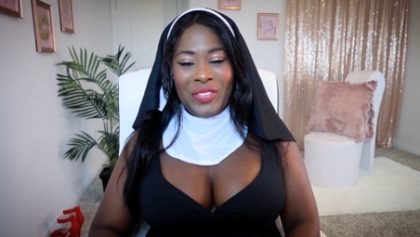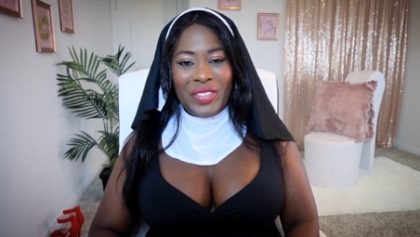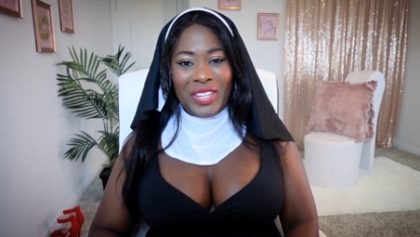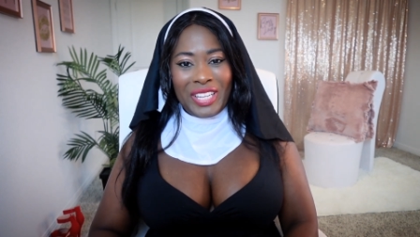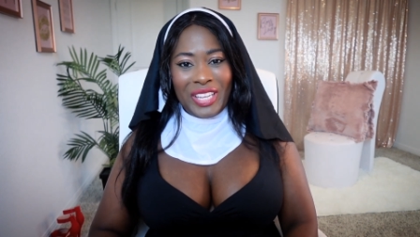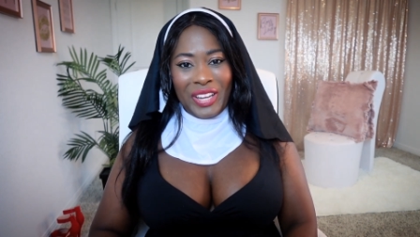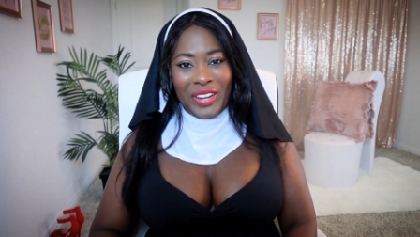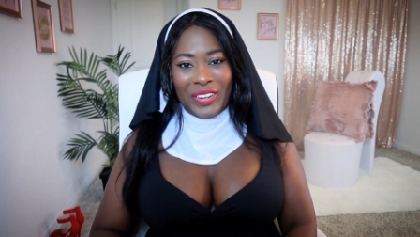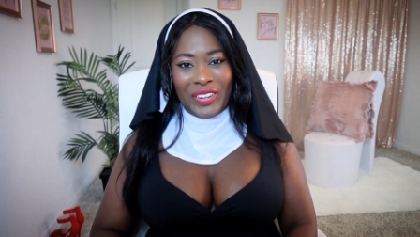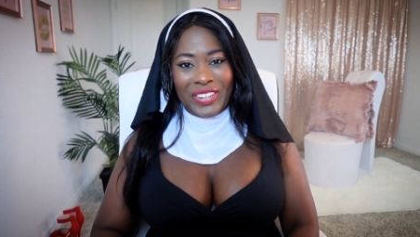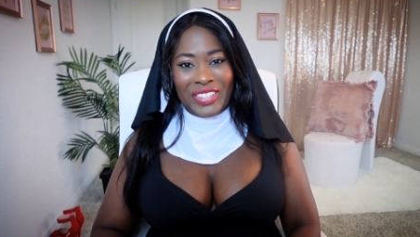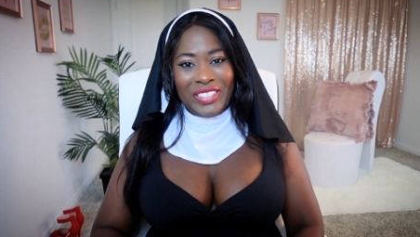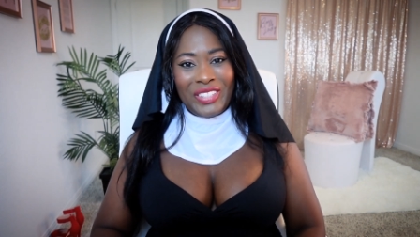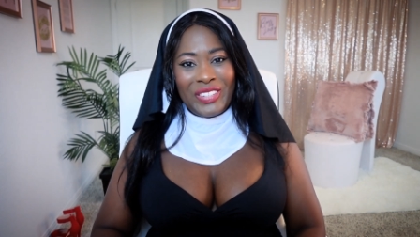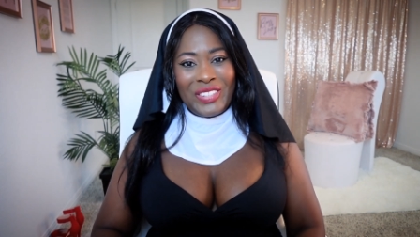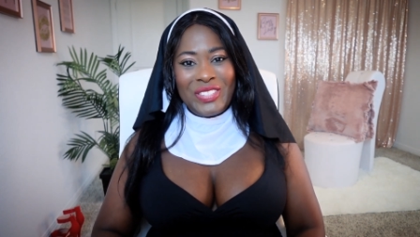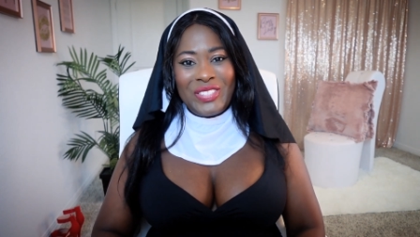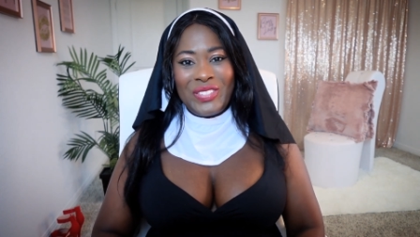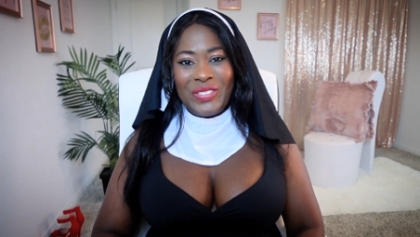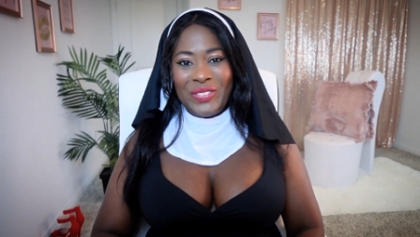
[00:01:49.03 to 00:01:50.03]
the
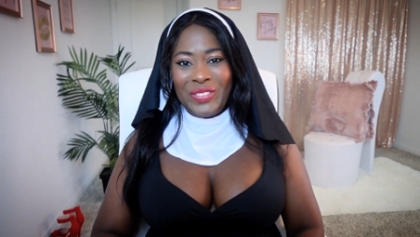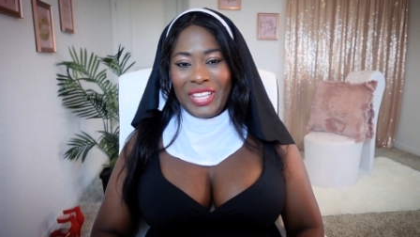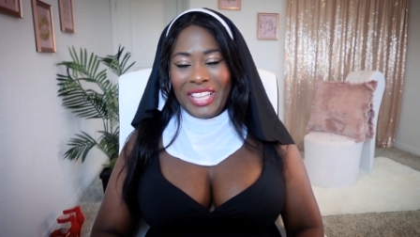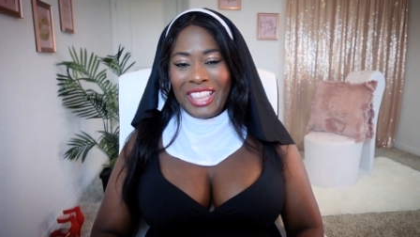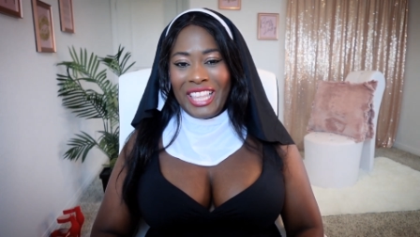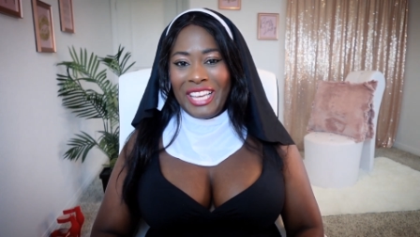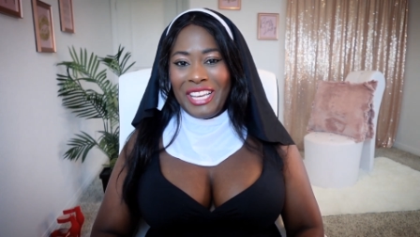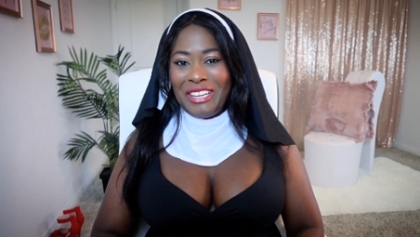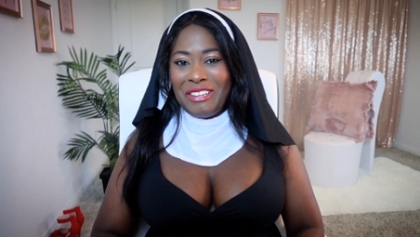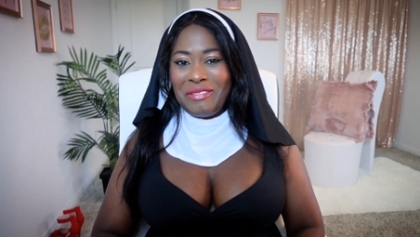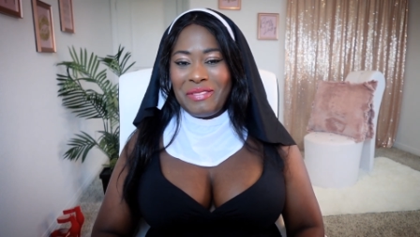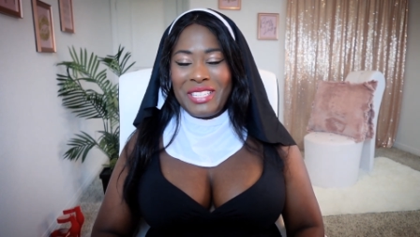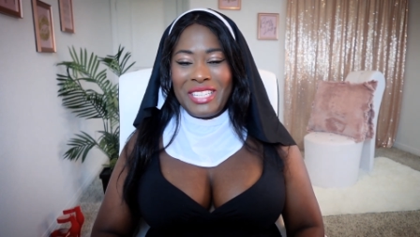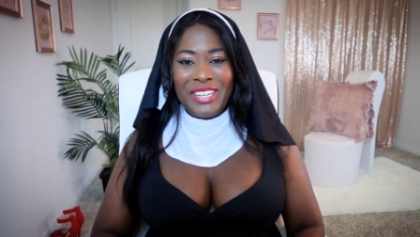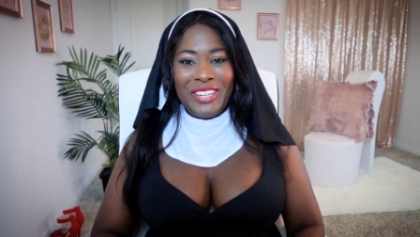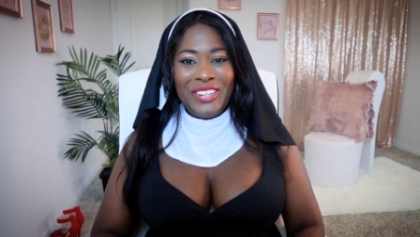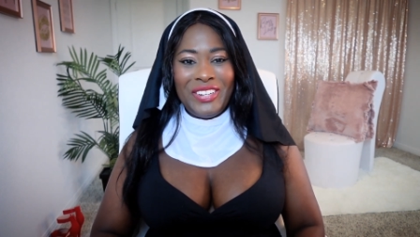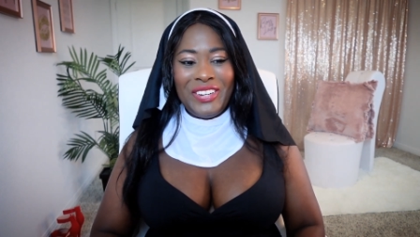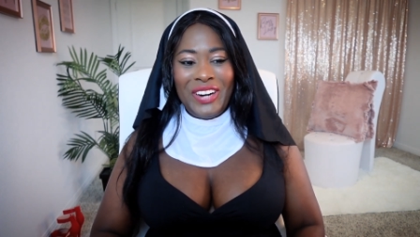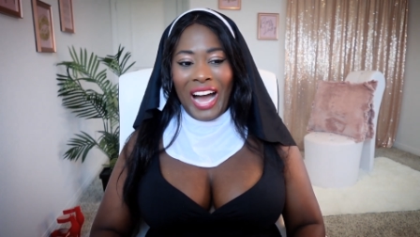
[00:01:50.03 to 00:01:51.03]
characters with him,
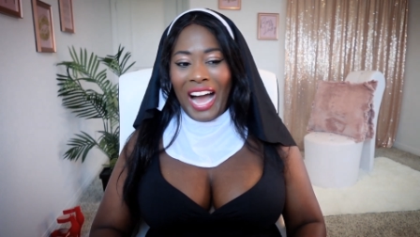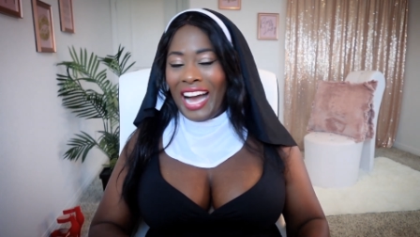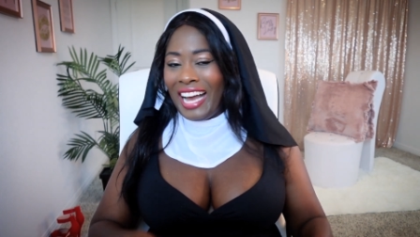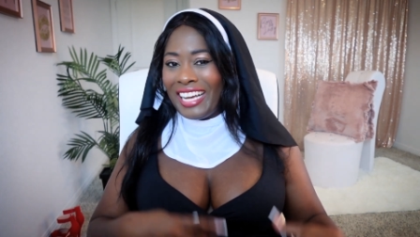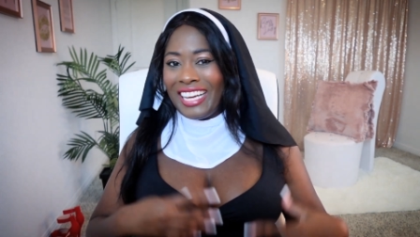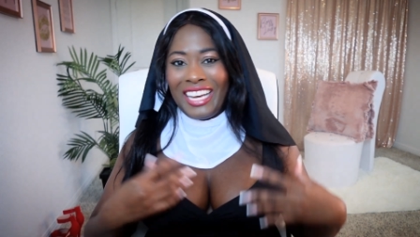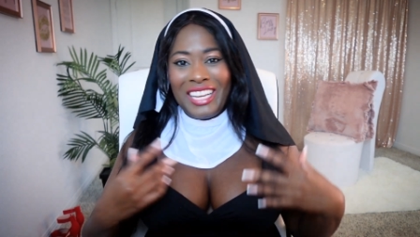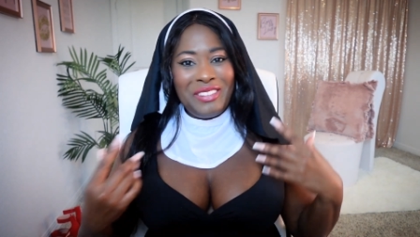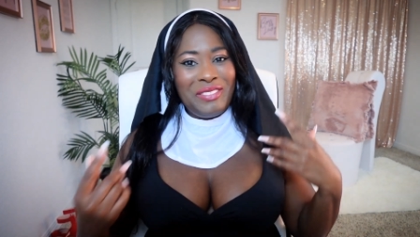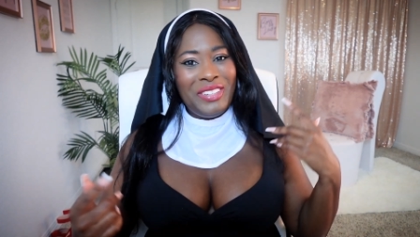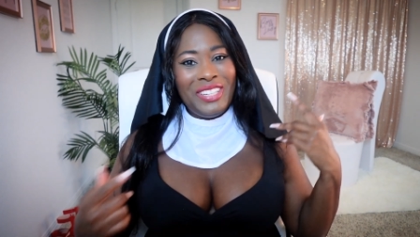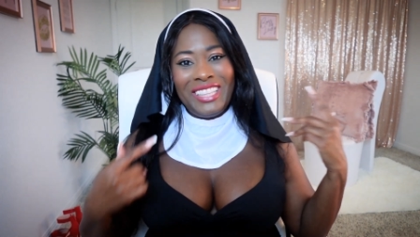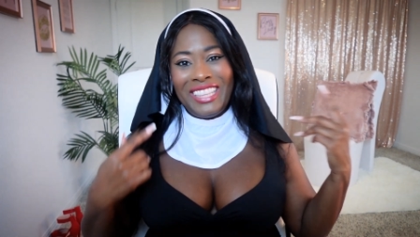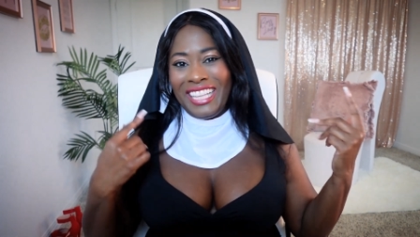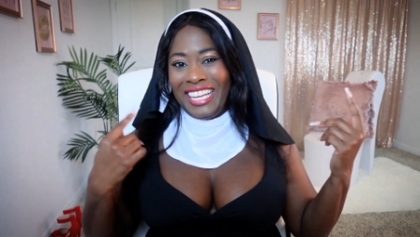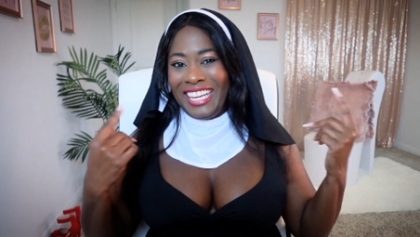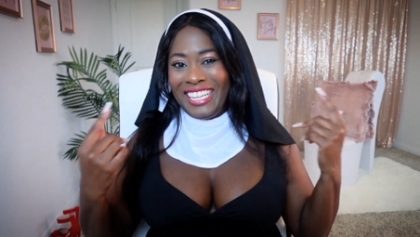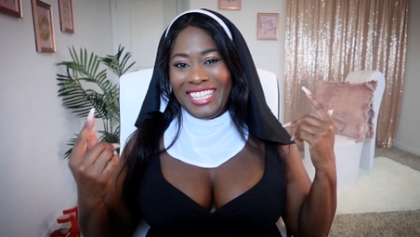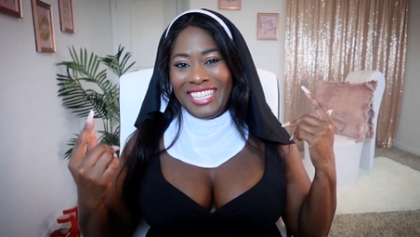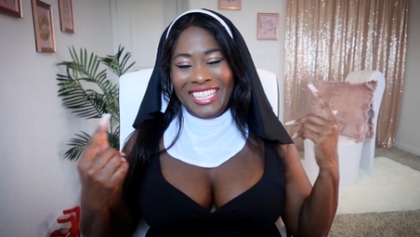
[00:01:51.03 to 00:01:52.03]
so I gotta put
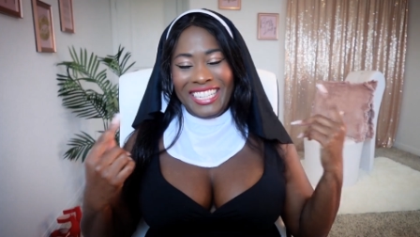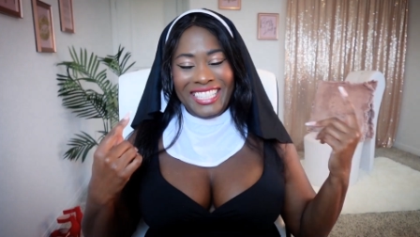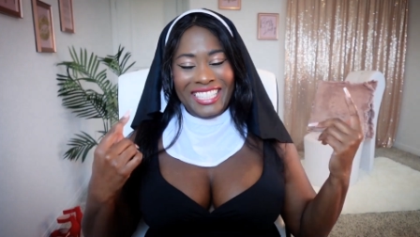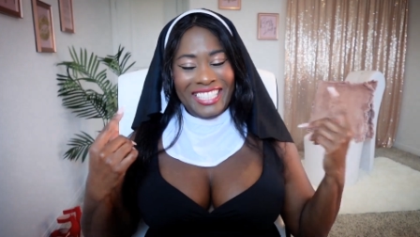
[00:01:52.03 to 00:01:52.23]
that in